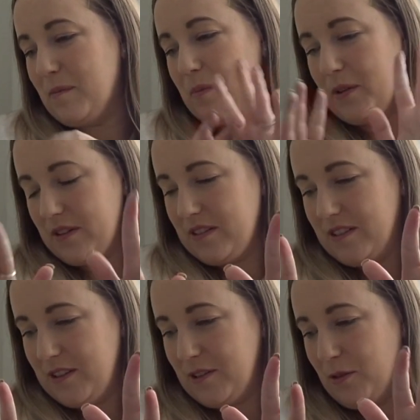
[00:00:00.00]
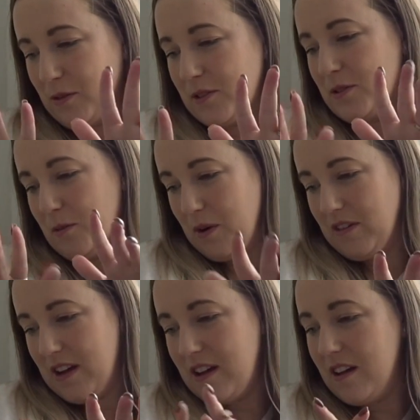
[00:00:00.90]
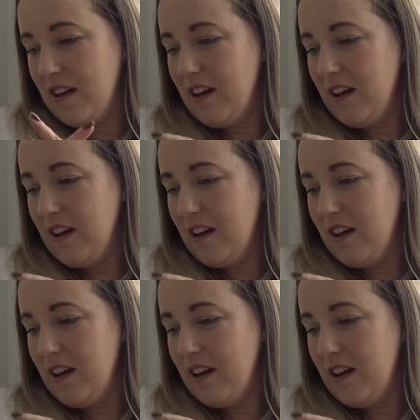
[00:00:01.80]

but not to worry.